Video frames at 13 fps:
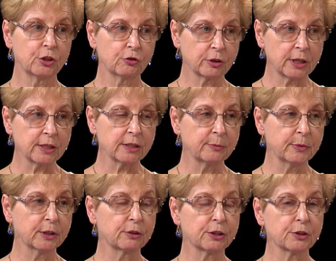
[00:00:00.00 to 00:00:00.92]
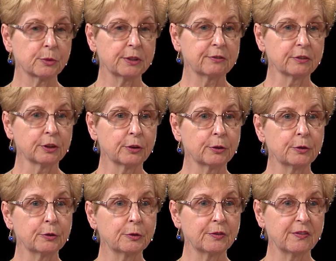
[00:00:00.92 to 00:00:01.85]
trust Him because we've
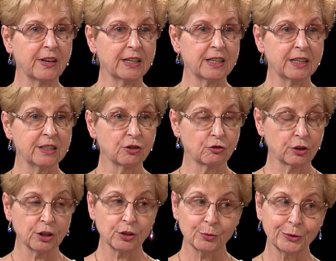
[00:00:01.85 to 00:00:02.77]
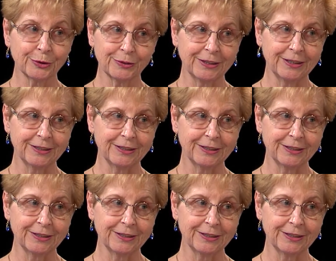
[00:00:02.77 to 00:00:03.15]
learned that He's trustworthy.